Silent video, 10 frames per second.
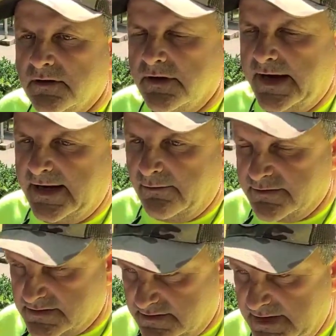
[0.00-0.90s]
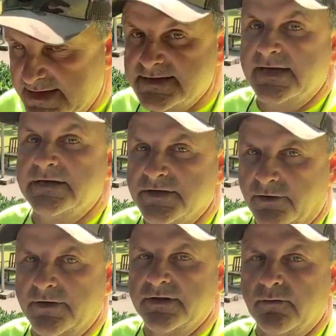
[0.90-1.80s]
And they said
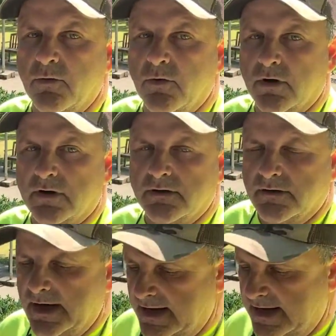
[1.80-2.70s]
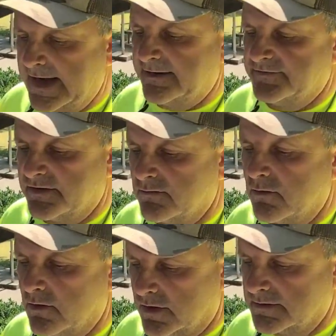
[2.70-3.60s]
during the war and after the
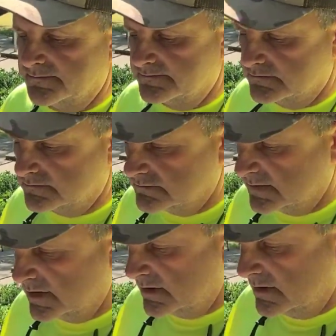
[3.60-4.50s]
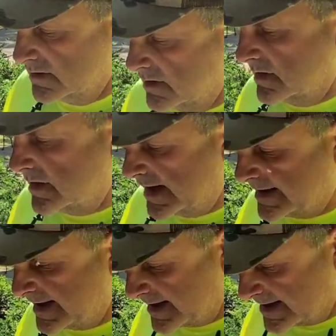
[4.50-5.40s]
war. And
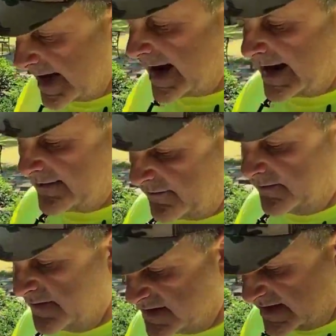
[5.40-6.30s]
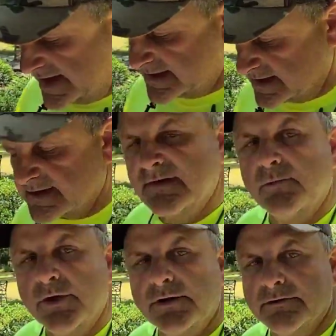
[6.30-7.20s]
they died from diseases and
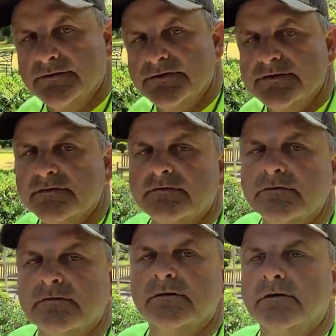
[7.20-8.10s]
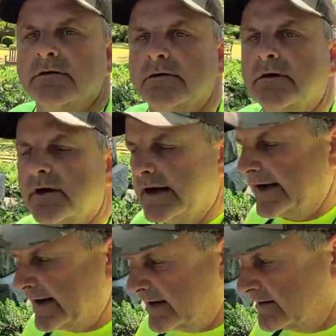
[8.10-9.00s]
wounds.
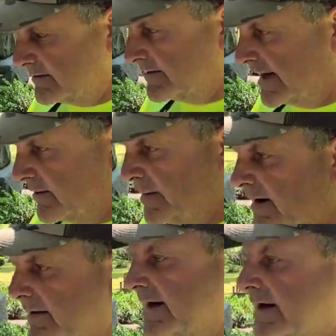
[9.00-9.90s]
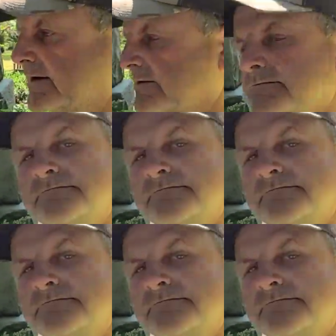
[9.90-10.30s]
And they are buried here.